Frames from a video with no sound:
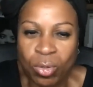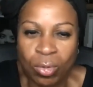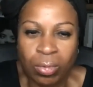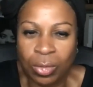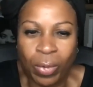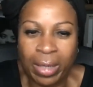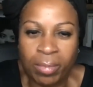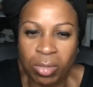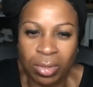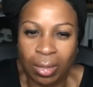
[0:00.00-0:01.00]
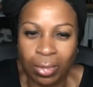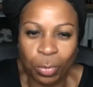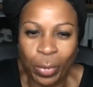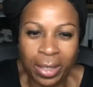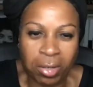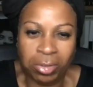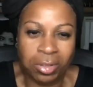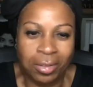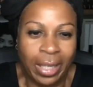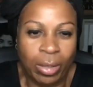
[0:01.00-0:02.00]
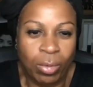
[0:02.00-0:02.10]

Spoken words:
What's white music? What's white culture? Like,